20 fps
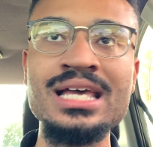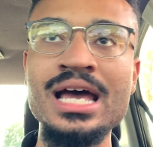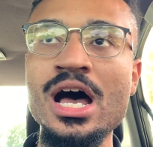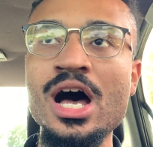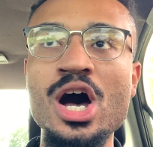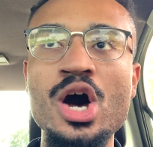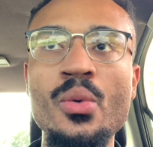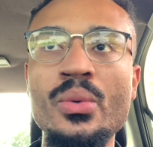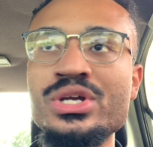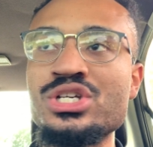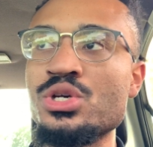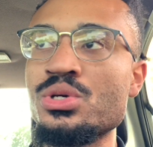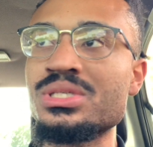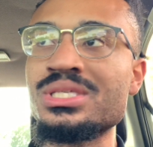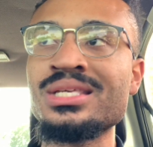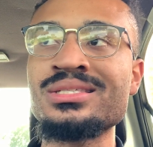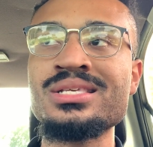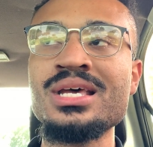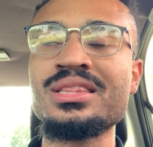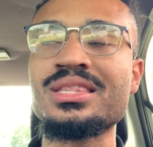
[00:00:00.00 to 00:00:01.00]
I always use
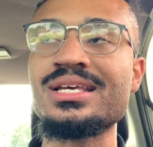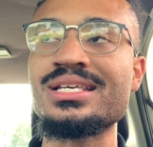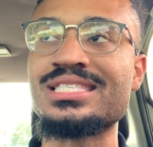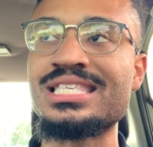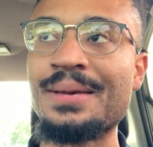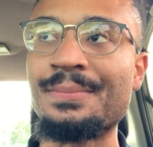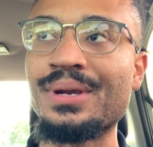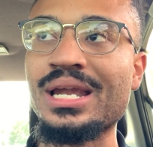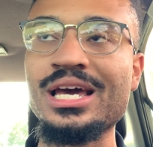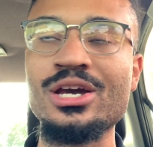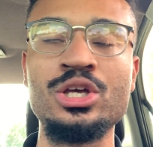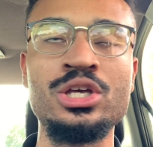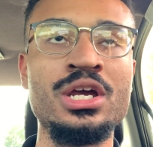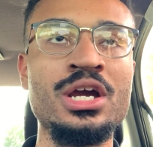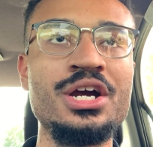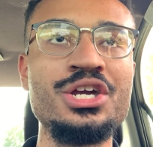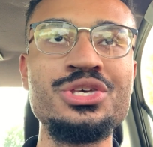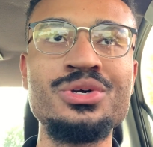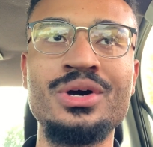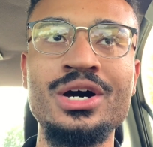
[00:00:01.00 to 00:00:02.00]
this other example, like
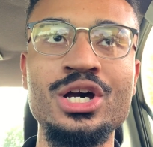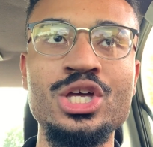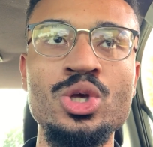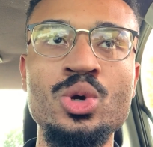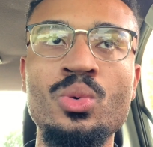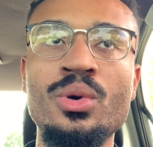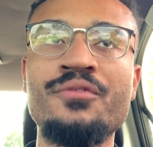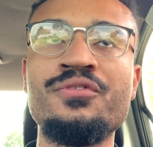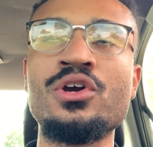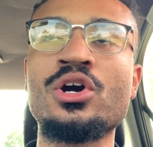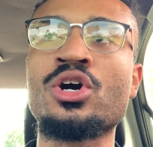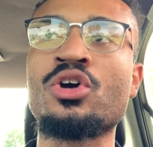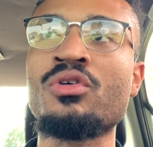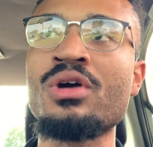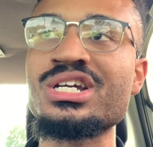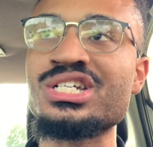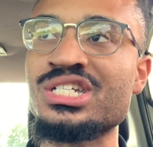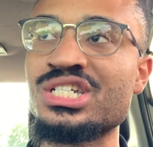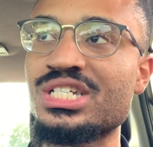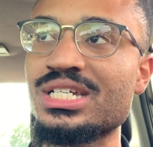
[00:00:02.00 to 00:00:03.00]
here you go, you with your
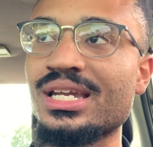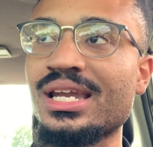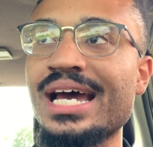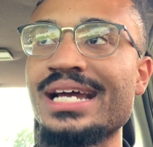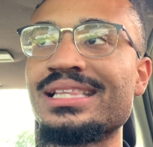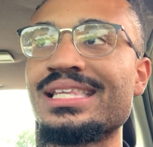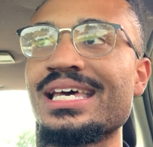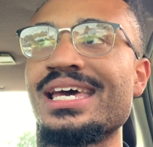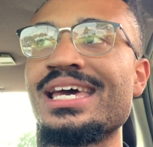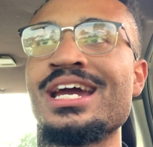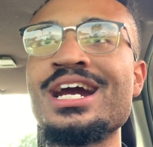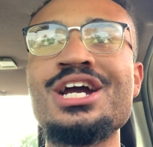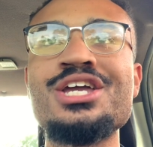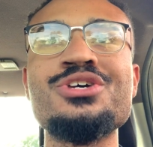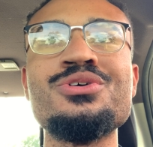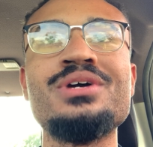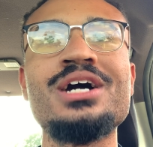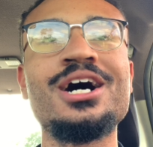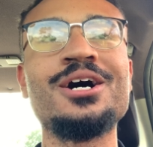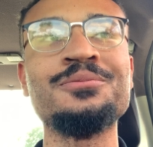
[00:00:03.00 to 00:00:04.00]
crush and shit like that. Here you
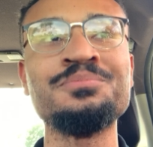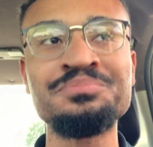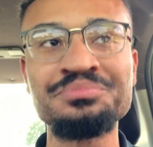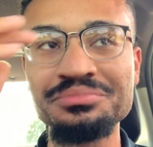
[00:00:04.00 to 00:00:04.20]
go.